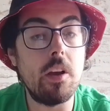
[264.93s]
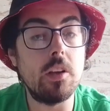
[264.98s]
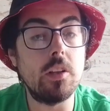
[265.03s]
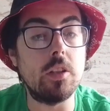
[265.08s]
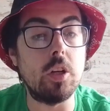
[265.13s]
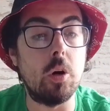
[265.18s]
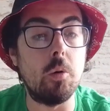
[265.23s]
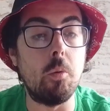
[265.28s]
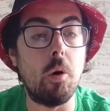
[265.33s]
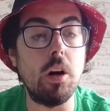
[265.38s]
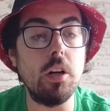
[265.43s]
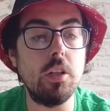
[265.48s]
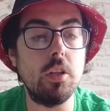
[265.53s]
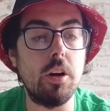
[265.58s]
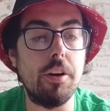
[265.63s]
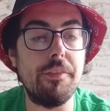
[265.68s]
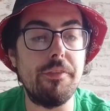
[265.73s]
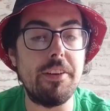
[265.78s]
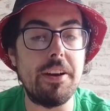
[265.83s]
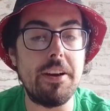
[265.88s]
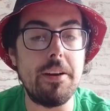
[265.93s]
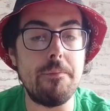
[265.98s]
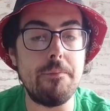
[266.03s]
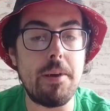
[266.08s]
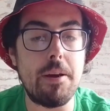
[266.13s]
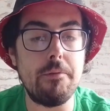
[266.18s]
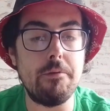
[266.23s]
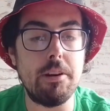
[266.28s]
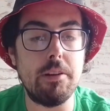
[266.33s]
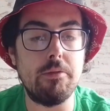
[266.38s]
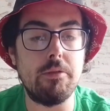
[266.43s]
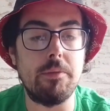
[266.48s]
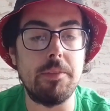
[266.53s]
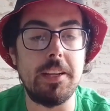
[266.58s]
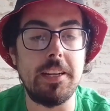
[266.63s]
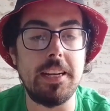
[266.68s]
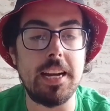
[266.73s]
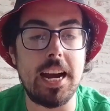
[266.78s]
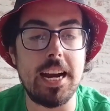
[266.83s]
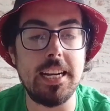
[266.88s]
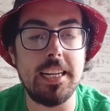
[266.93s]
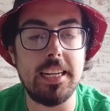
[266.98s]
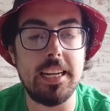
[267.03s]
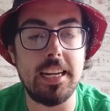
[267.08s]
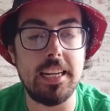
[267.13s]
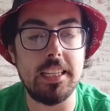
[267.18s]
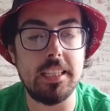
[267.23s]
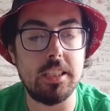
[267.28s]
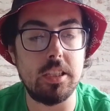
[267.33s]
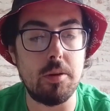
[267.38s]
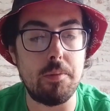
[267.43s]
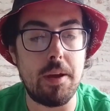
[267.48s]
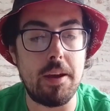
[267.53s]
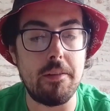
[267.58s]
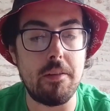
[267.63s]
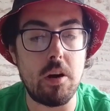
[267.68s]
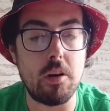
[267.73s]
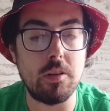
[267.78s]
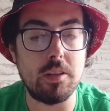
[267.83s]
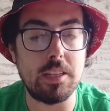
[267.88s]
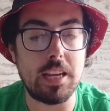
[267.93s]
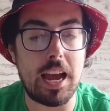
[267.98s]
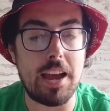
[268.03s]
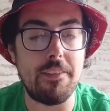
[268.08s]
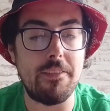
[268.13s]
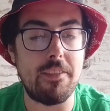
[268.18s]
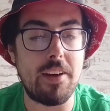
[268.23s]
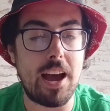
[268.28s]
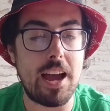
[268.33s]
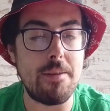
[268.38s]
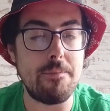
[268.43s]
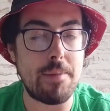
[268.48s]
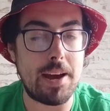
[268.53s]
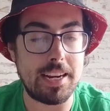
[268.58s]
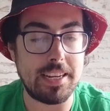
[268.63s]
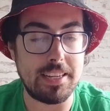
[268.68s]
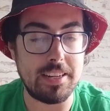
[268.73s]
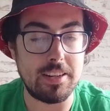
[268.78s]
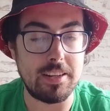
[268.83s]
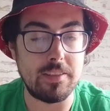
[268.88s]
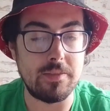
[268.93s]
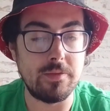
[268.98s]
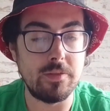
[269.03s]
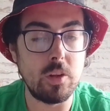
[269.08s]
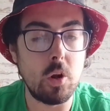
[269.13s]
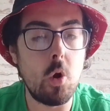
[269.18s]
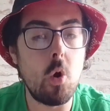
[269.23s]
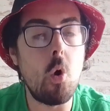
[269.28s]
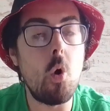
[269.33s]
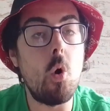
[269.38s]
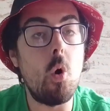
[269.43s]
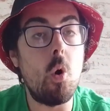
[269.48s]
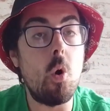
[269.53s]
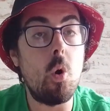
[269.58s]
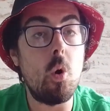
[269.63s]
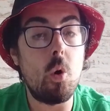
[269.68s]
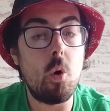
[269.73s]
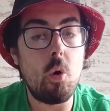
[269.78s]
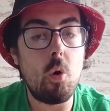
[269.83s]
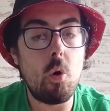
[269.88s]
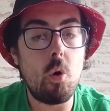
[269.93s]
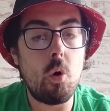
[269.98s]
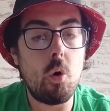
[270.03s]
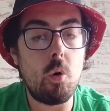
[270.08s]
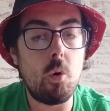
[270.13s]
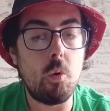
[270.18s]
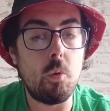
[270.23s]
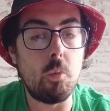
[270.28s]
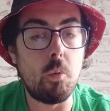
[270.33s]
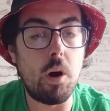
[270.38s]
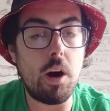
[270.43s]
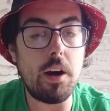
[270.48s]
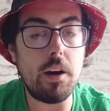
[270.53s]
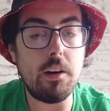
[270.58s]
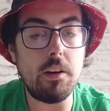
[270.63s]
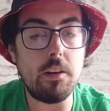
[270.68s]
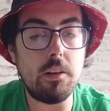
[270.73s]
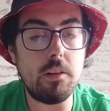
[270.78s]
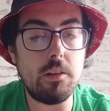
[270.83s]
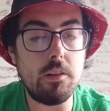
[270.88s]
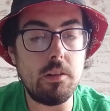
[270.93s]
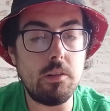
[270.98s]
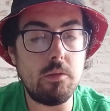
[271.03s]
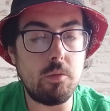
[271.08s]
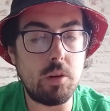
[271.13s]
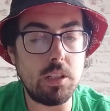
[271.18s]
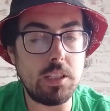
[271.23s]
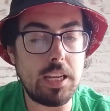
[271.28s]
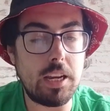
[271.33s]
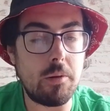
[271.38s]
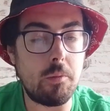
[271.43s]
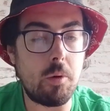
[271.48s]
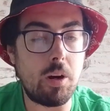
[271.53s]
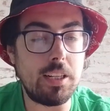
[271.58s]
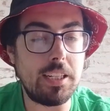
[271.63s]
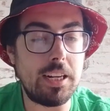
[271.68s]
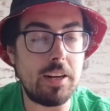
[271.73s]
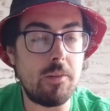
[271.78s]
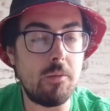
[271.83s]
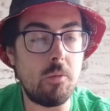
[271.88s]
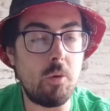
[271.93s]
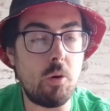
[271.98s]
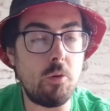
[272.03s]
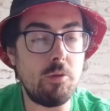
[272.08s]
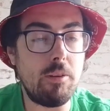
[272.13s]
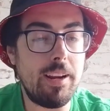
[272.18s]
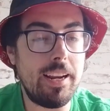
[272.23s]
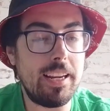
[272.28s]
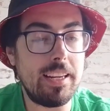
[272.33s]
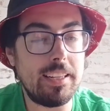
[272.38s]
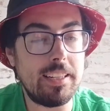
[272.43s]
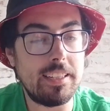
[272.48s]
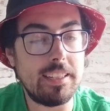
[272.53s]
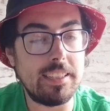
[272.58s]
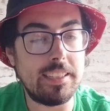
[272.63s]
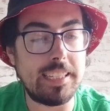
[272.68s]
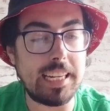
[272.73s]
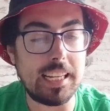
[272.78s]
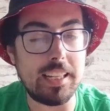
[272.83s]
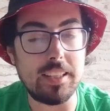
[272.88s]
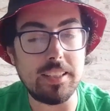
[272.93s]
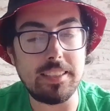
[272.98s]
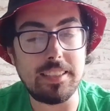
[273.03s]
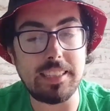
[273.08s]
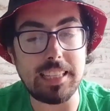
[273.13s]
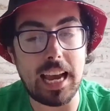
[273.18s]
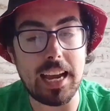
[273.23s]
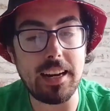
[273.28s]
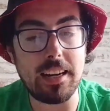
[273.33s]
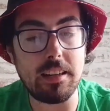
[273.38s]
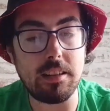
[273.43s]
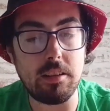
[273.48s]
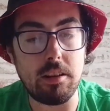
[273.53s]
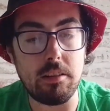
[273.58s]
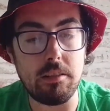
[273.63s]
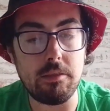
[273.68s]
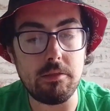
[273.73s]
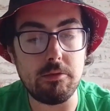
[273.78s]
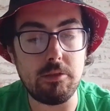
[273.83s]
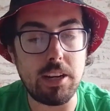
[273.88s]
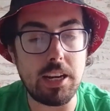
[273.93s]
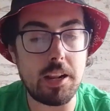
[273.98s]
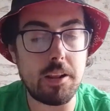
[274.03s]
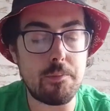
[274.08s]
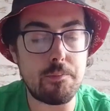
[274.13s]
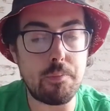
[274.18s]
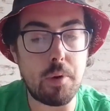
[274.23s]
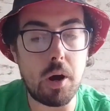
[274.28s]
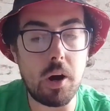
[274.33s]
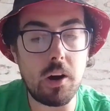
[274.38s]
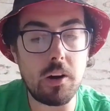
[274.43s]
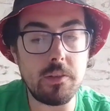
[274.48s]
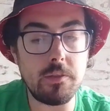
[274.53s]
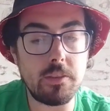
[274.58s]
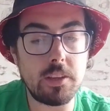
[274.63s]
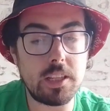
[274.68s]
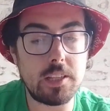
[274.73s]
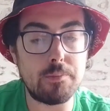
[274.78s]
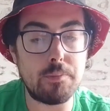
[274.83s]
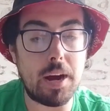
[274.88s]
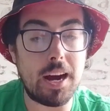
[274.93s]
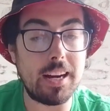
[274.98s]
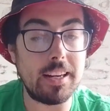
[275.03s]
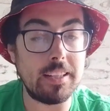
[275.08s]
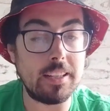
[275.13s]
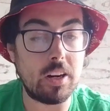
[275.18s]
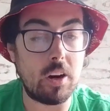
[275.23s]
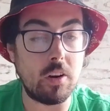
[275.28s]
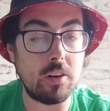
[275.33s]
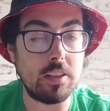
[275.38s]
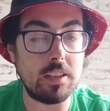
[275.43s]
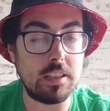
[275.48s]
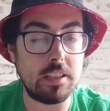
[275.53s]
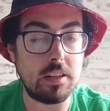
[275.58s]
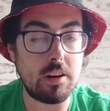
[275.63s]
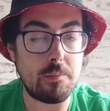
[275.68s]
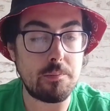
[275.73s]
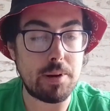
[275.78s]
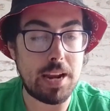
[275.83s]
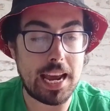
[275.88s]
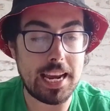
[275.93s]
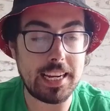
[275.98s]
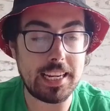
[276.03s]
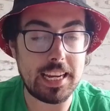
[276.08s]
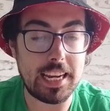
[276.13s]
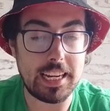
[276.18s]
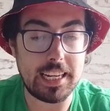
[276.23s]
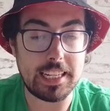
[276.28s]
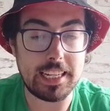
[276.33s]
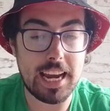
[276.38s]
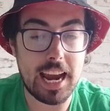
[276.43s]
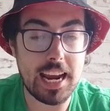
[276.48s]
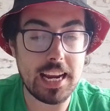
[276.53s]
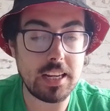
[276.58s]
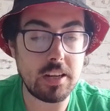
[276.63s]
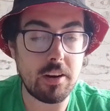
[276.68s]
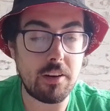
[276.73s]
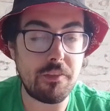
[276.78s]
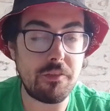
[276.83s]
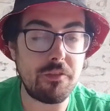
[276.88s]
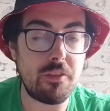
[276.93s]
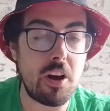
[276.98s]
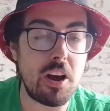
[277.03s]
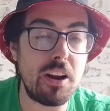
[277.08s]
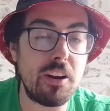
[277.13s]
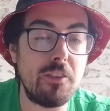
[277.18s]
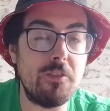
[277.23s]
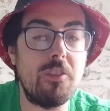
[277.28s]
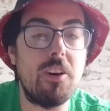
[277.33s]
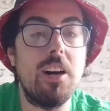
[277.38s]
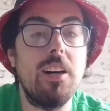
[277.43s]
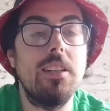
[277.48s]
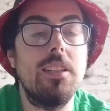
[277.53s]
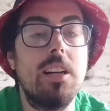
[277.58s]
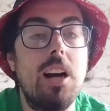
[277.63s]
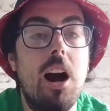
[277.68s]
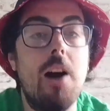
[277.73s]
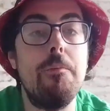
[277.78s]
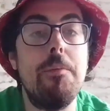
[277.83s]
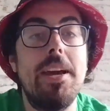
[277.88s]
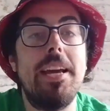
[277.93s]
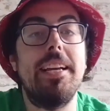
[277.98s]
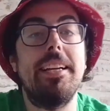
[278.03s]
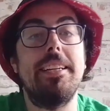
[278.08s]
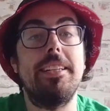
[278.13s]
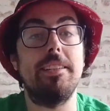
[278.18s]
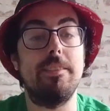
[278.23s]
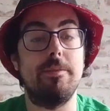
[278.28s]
So what's your favourite memory from the 90s superhero sci-fi madness? What was it? Watching Wolverine yell at Cycler, reading Spawn under your blanket, getting your first foil comic.